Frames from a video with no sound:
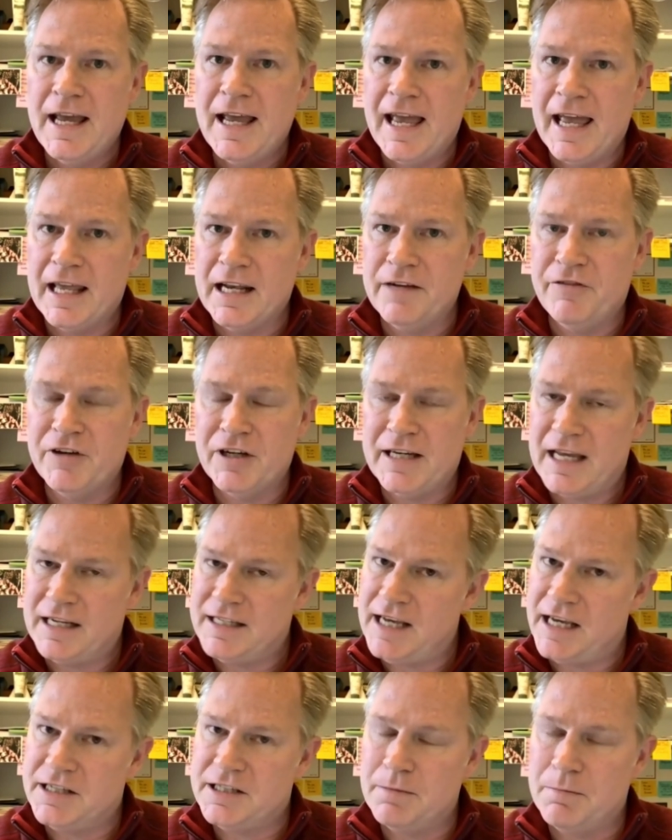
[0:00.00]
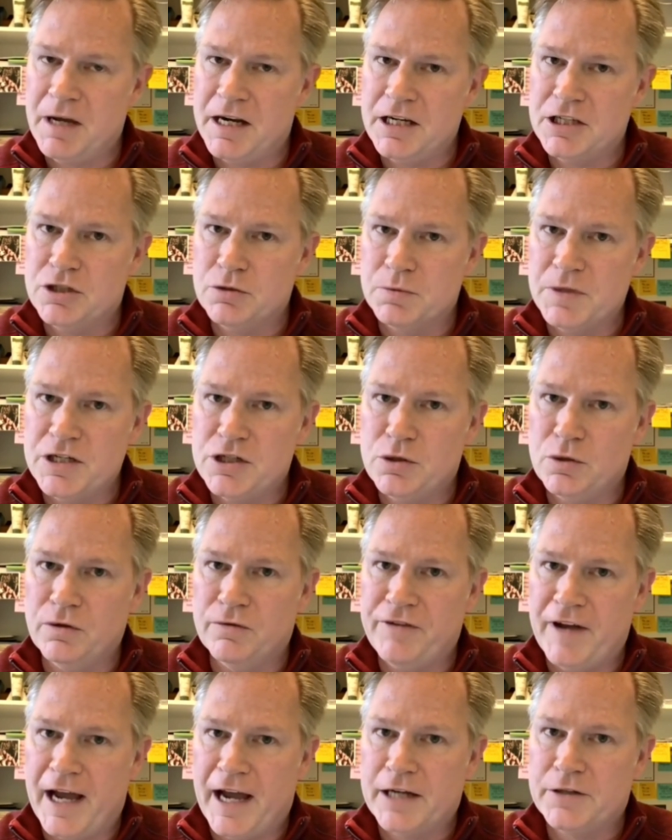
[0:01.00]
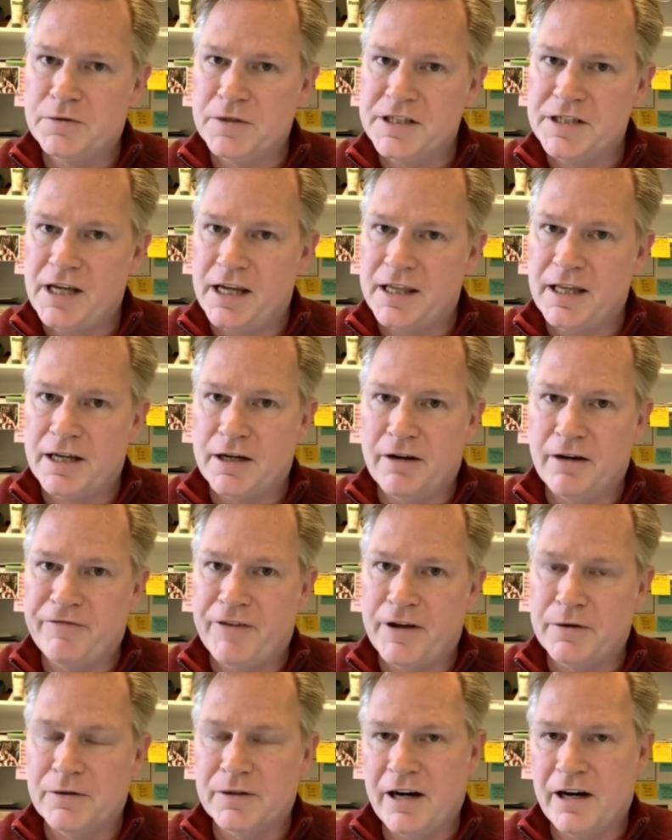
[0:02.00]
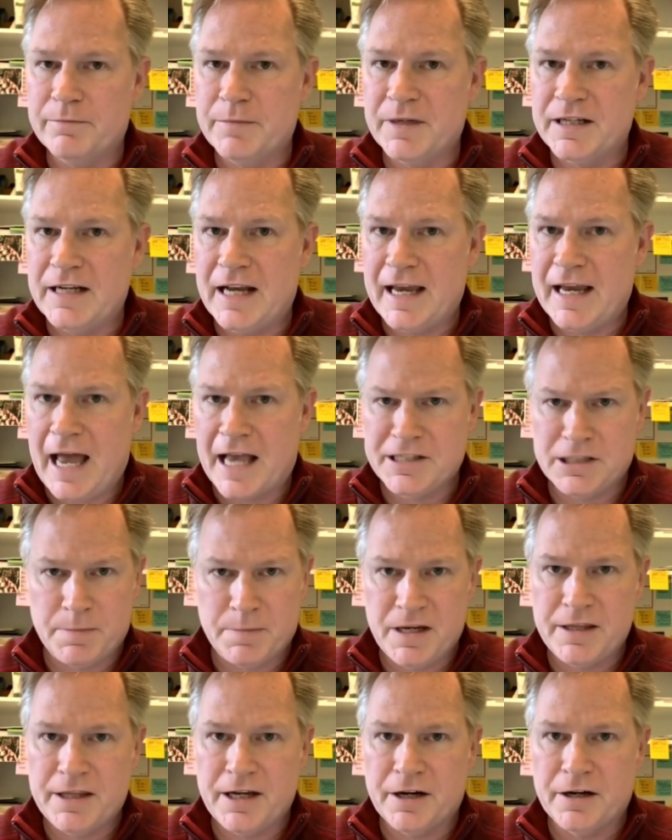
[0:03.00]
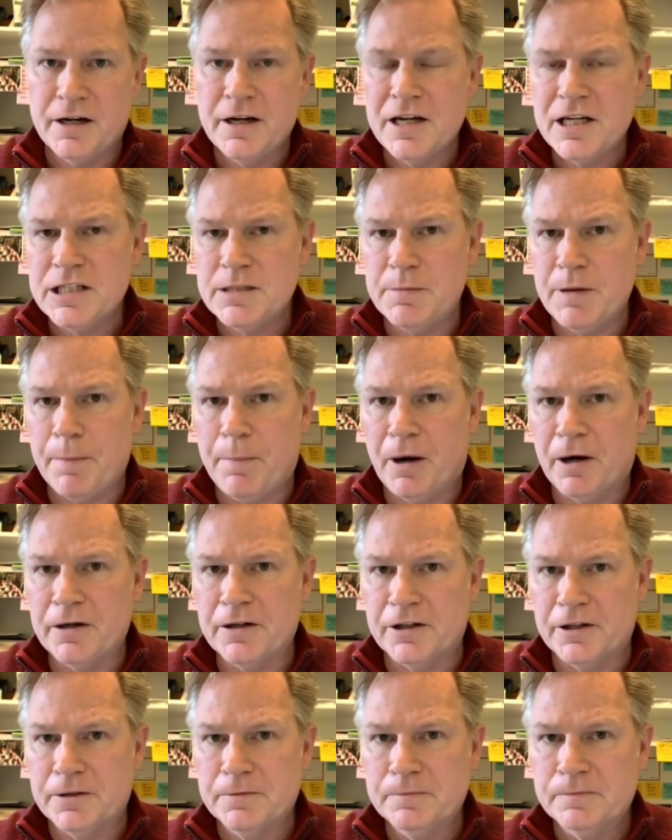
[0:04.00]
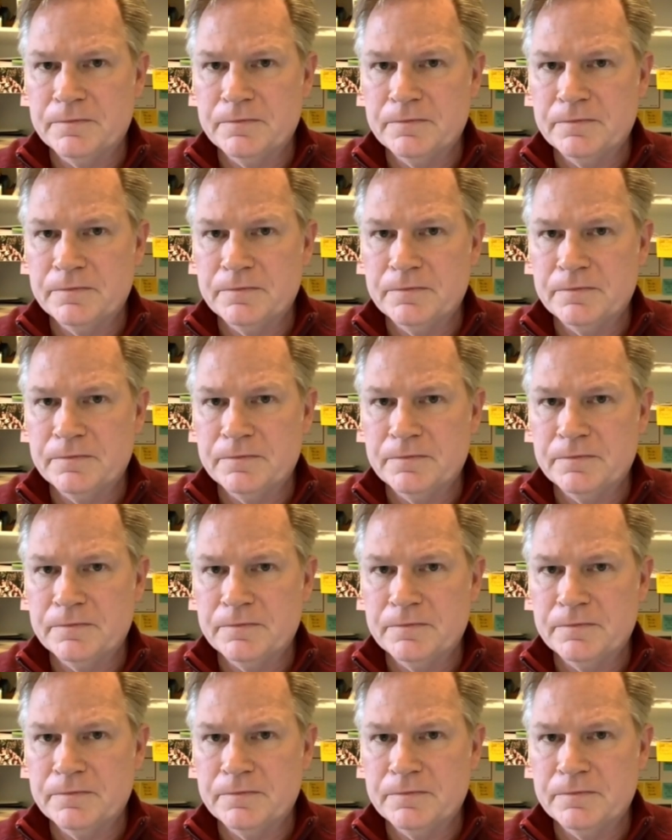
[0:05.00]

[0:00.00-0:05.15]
And if it takes some money to retool factories, I think our federal government has to be there to be a partner.